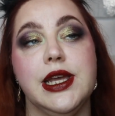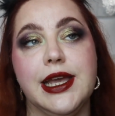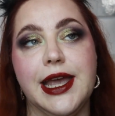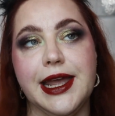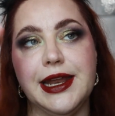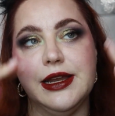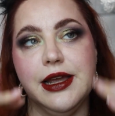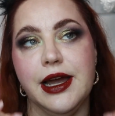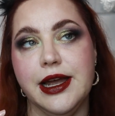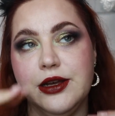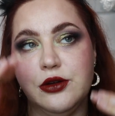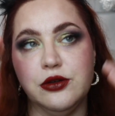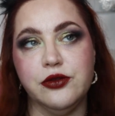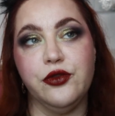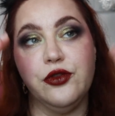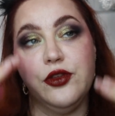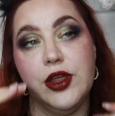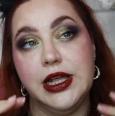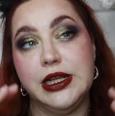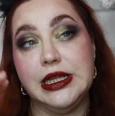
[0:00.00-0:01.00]
Again, I don't
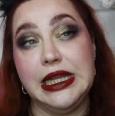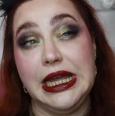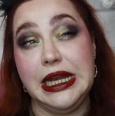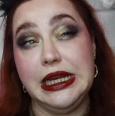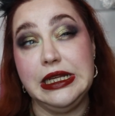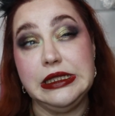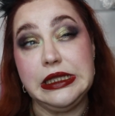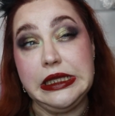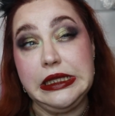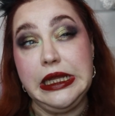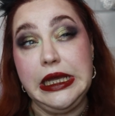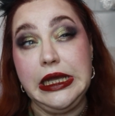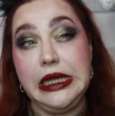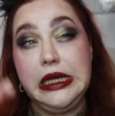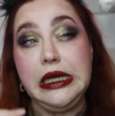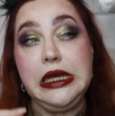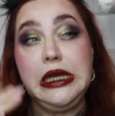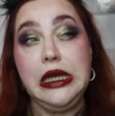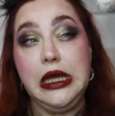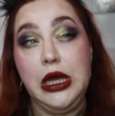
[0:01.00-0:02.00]
think that is like